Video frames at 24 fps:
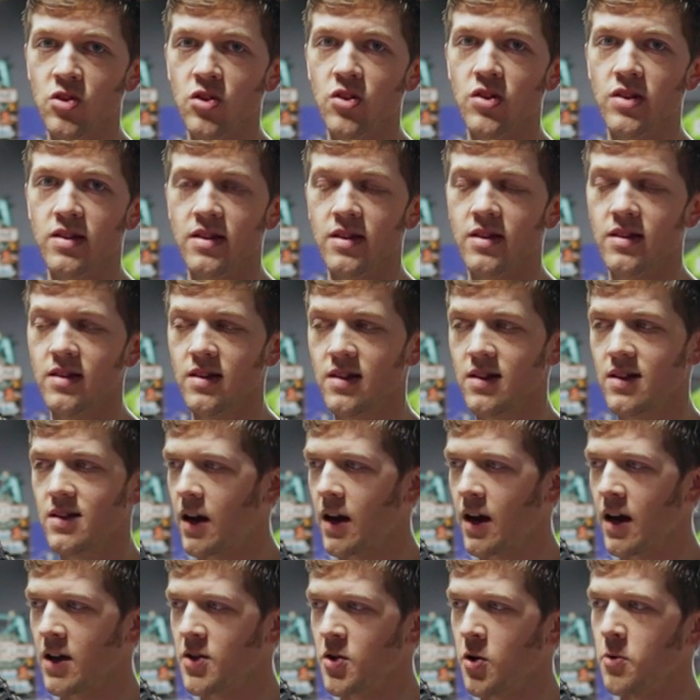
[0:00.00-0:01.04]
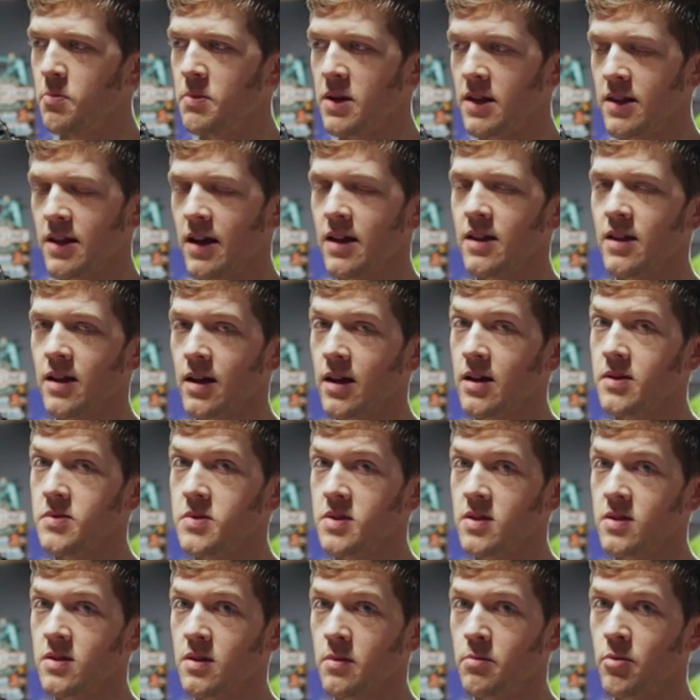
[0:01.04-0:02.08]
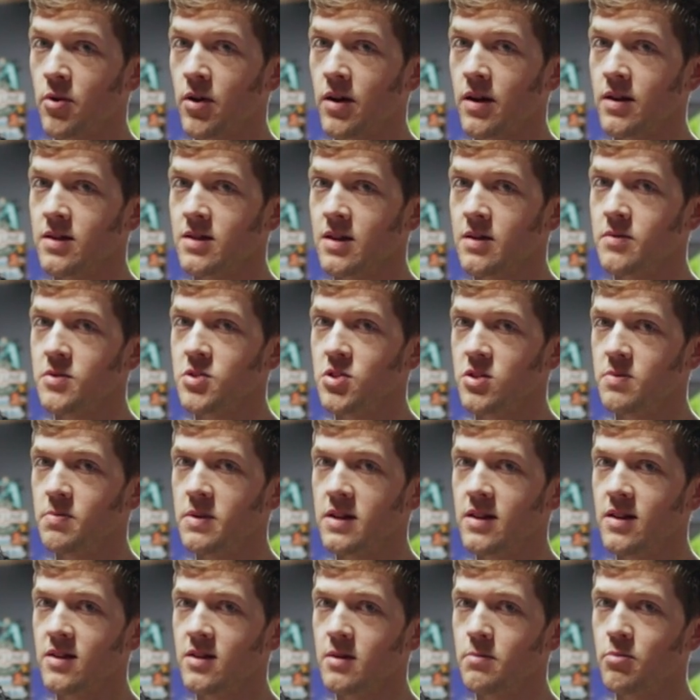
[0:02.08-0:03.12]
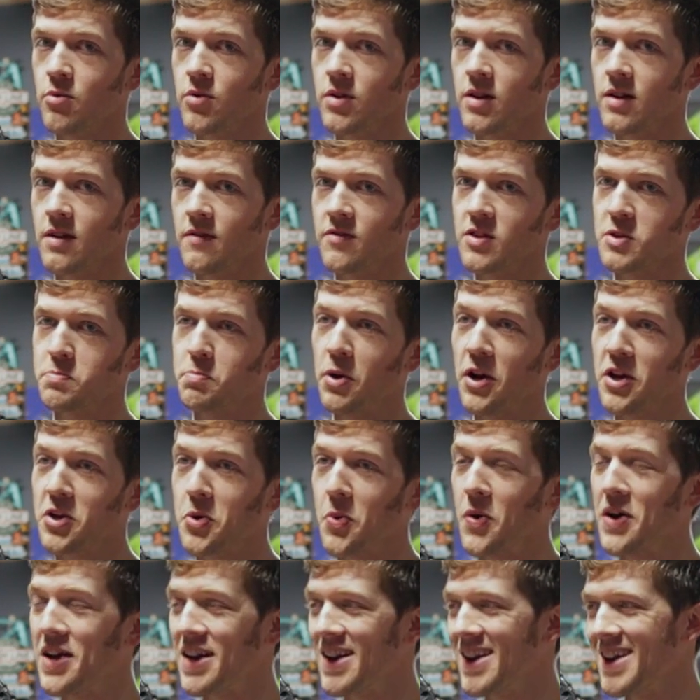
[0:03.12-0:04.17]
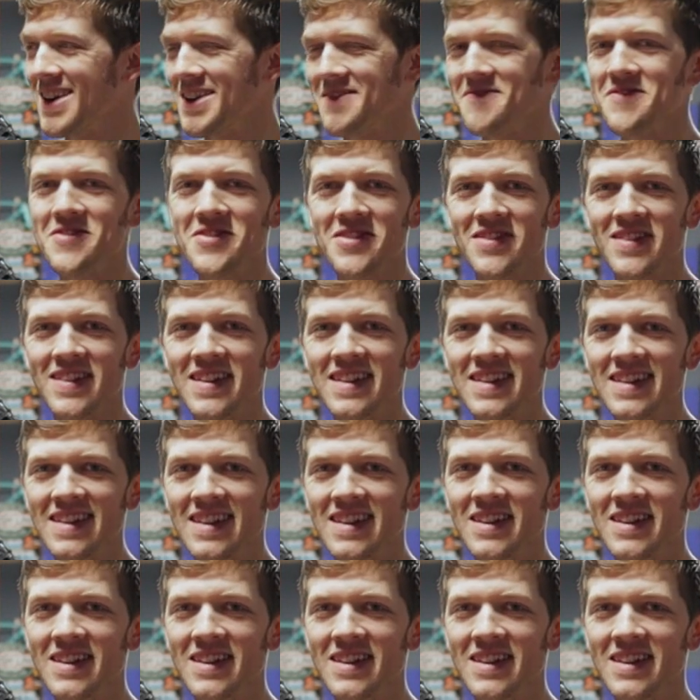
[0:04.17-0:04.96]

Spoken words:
good. I don't mean that like it was a surprise. I would just be disappointed if this bike weighed any more than it